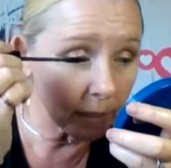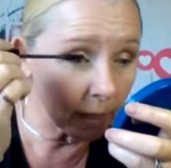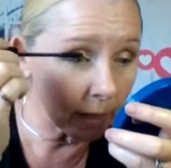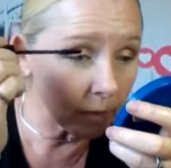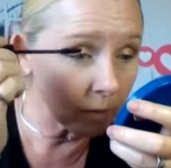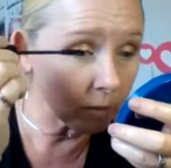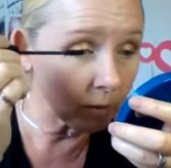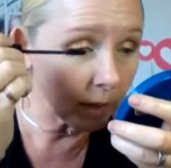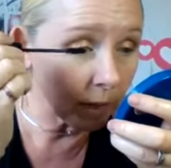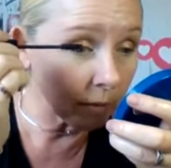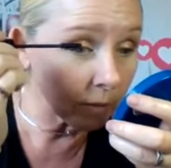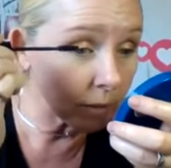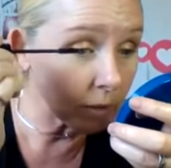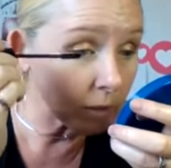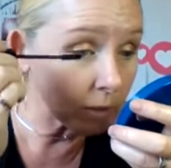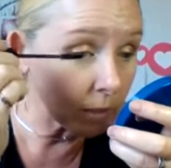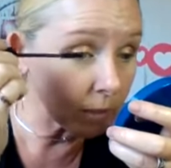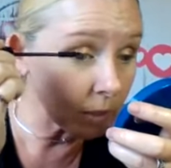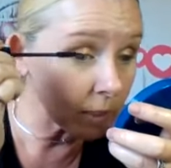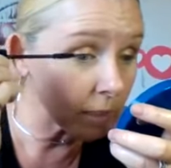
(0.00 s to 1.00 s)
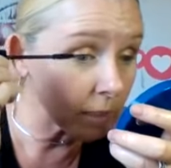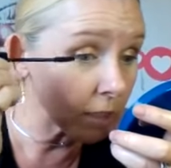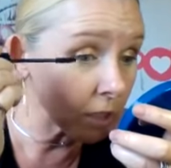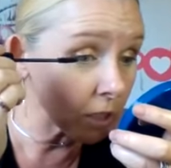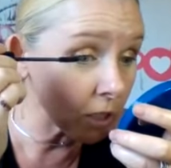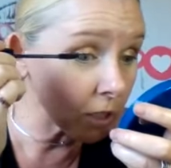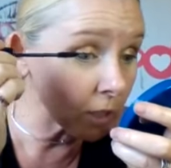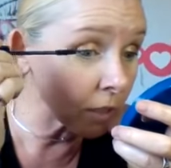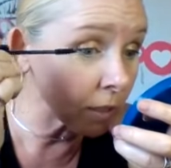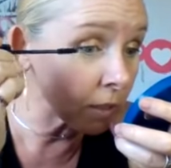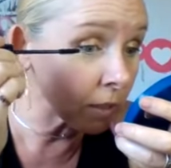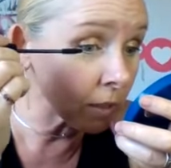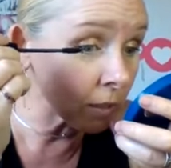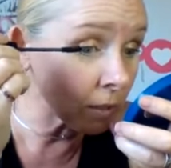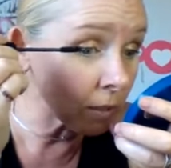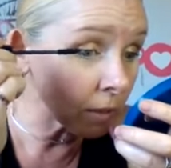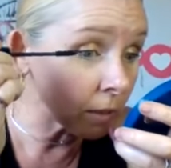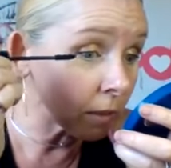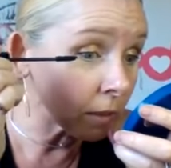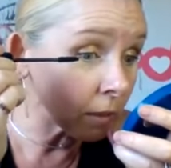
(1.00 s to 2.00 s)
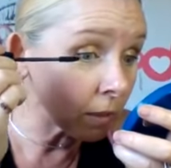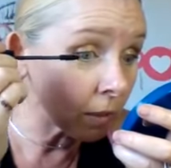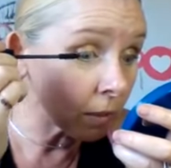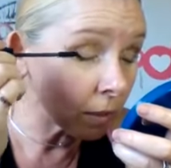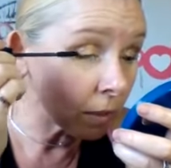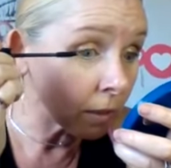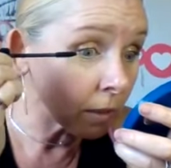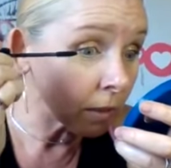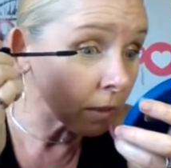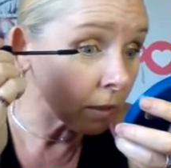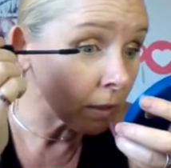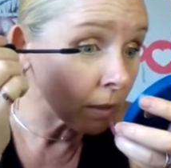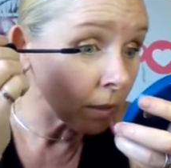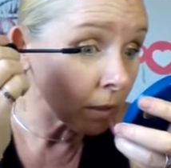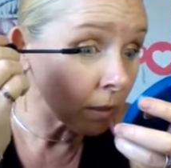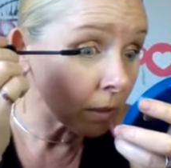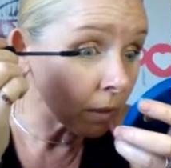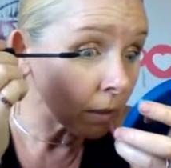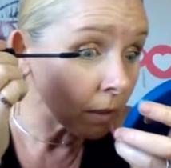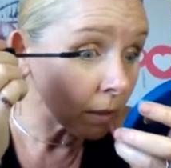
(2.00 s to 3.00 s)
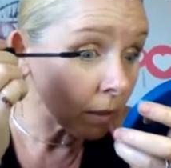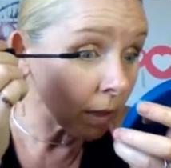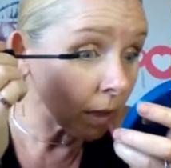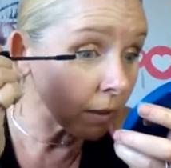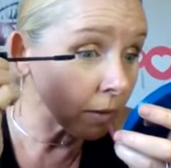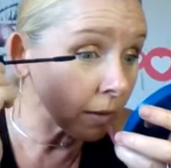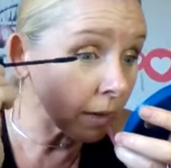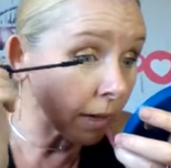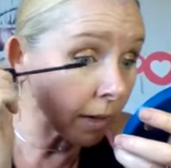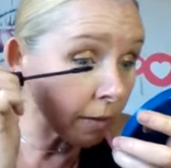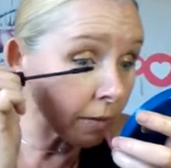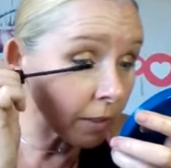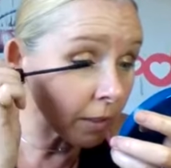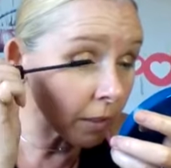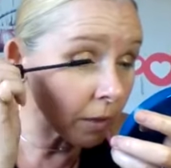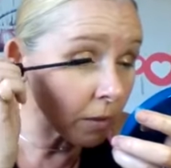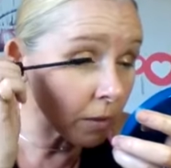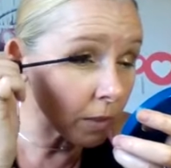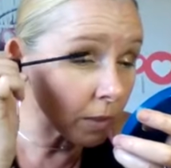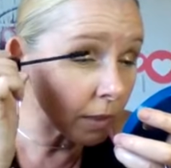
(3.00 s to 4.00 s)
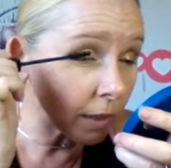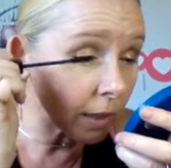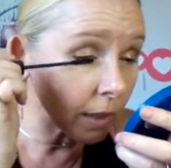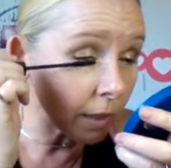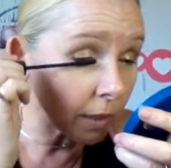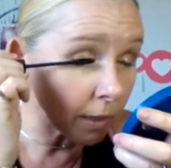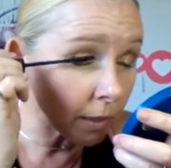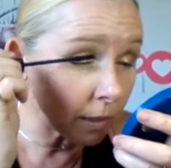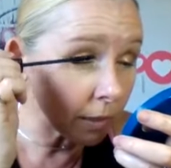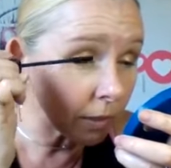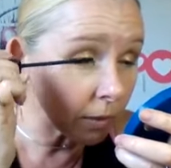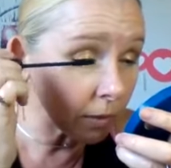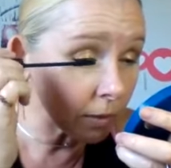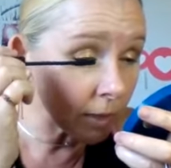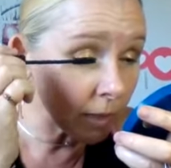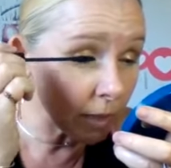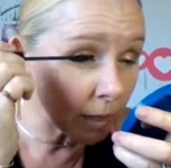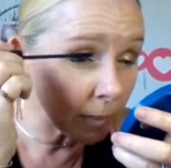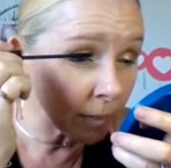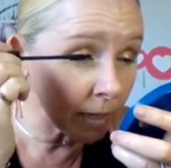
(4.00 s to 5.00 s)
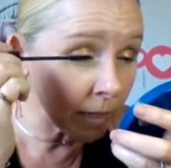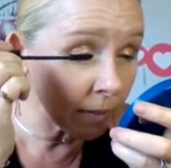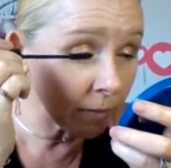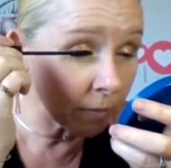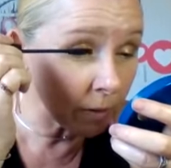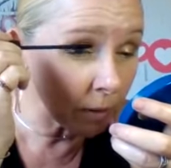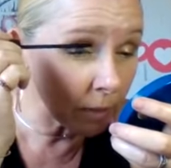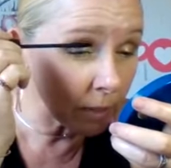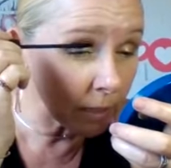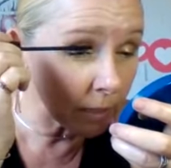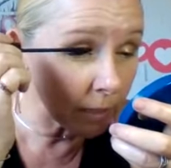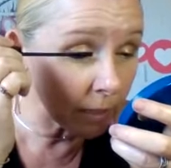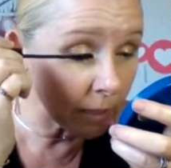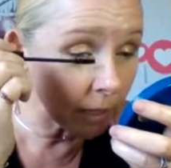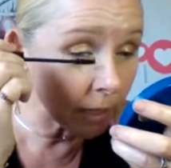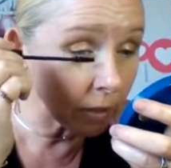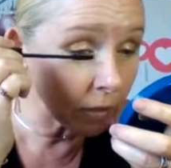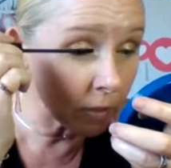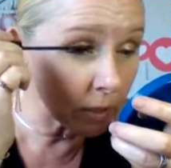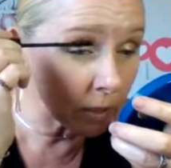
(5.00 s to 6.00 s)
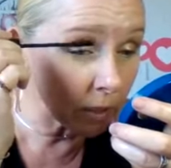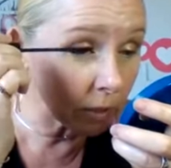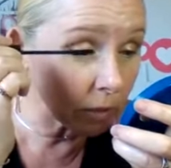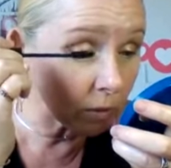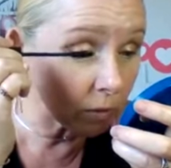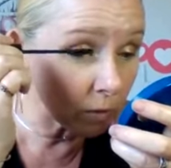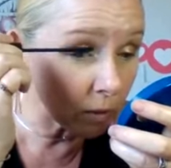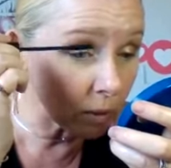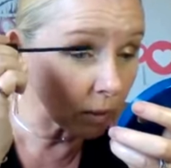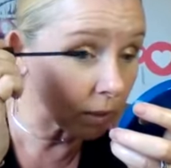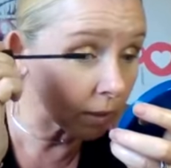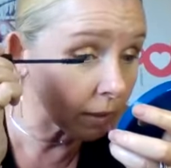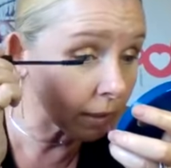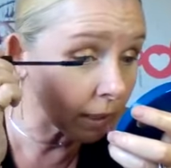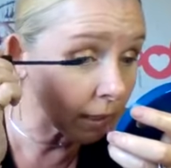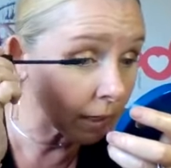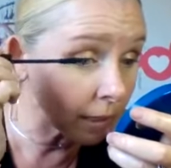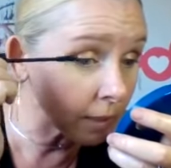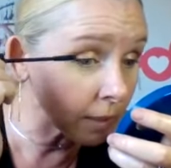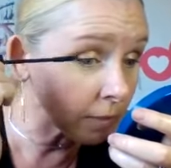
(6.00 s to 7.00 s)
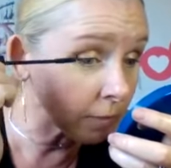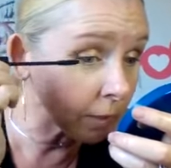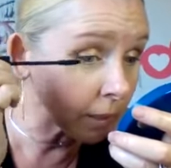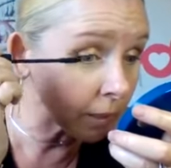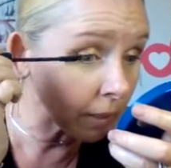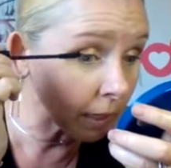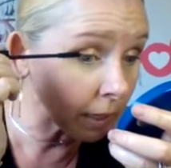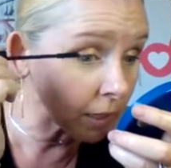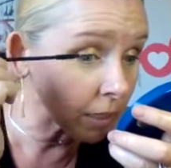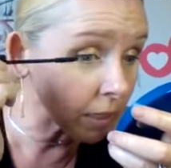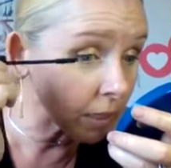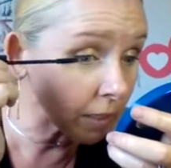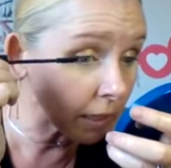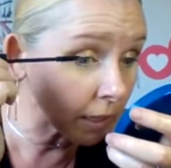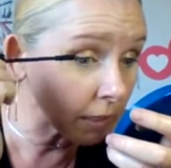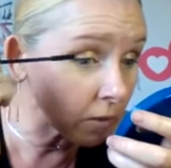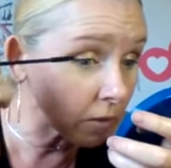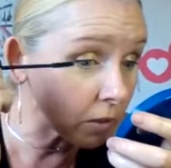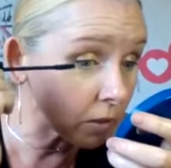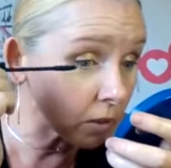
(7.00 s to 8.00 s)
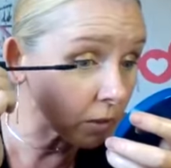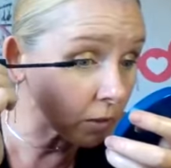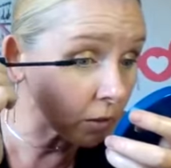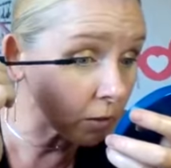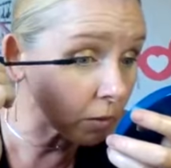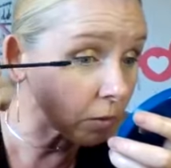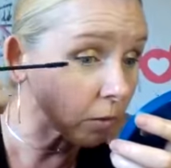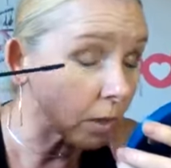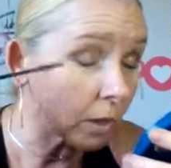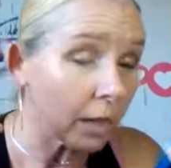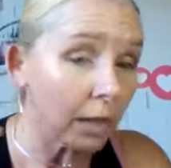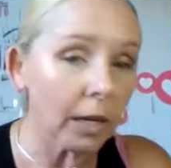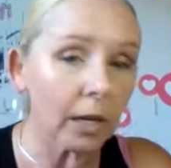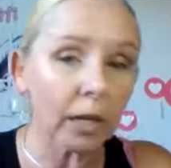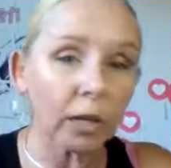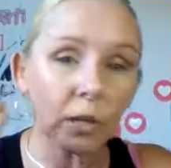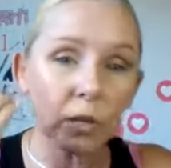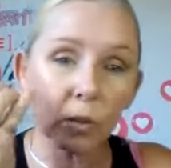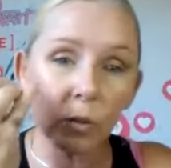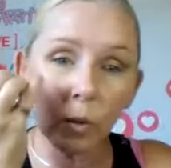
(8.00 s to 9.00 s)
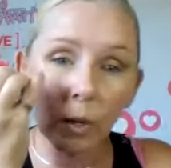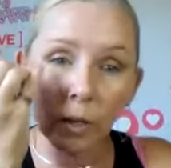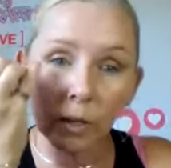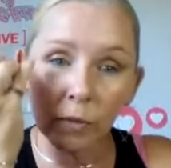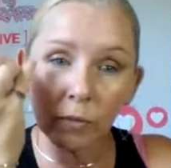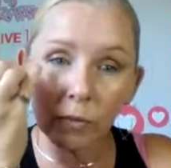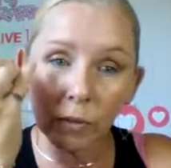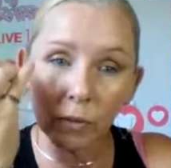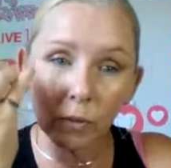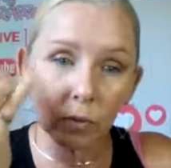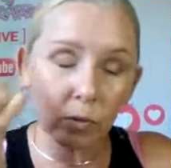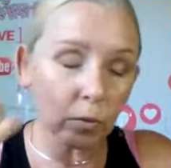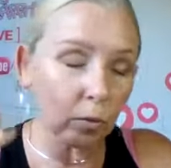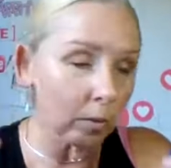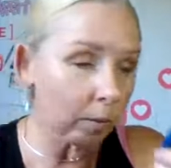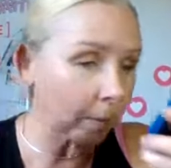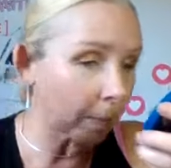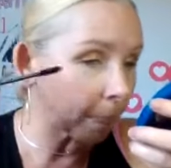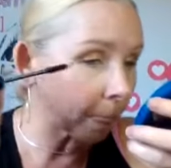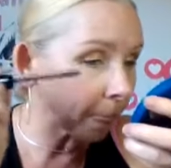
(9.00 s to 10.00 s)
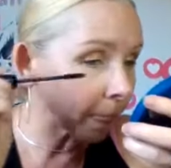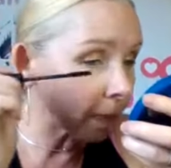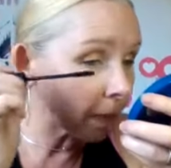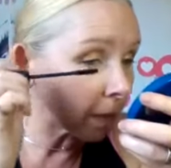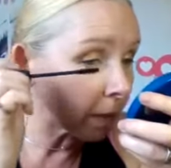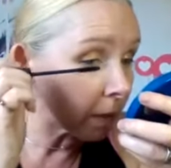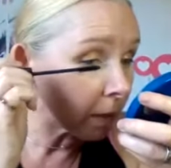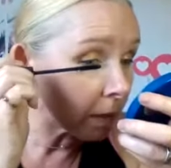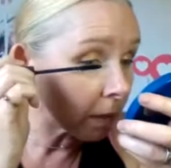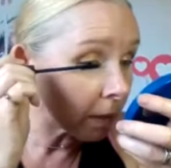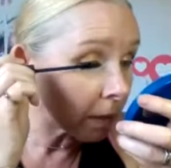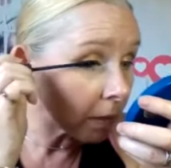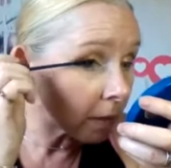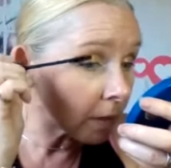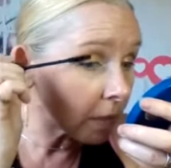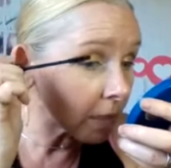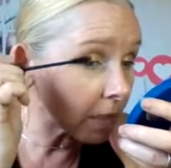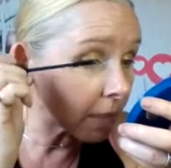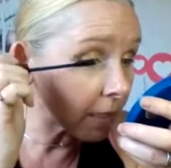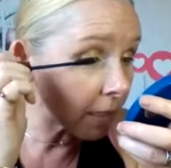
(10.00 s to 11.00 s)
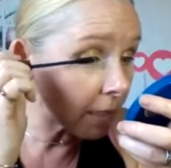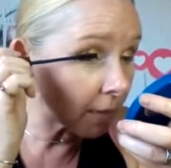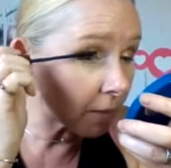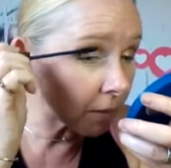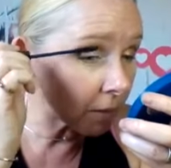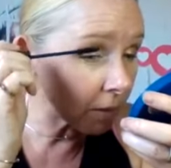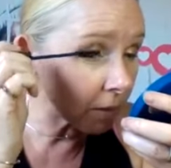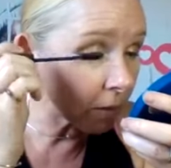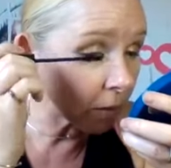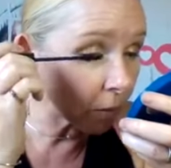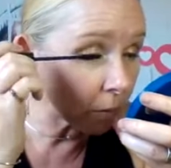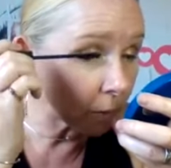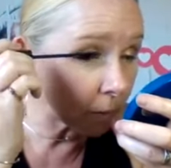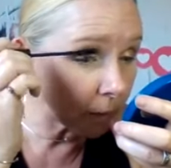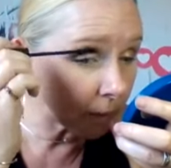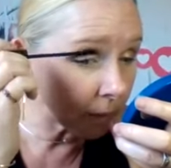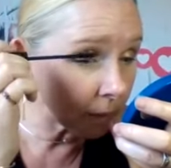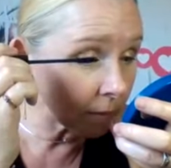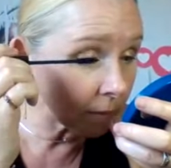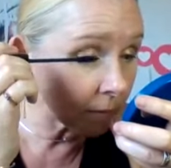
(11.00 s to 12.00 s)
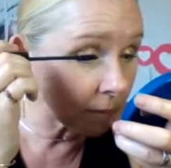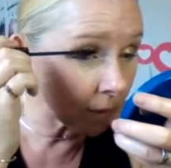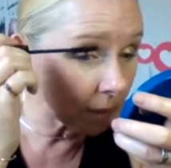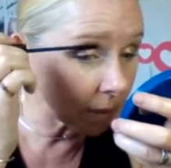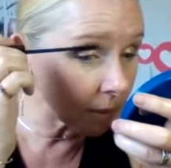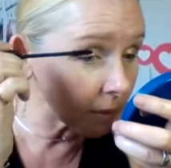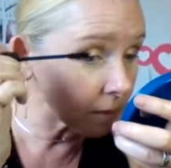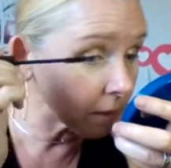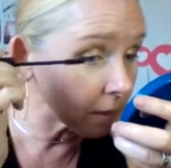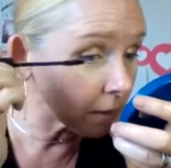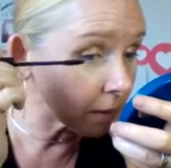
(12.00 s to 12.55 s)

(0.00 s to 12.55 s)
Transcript: I don't have to use extensions. I don't have to use uh, the little semi falsies that I used to use on the ends of my lashes. I used to glue on a few just to give it a little winged effect.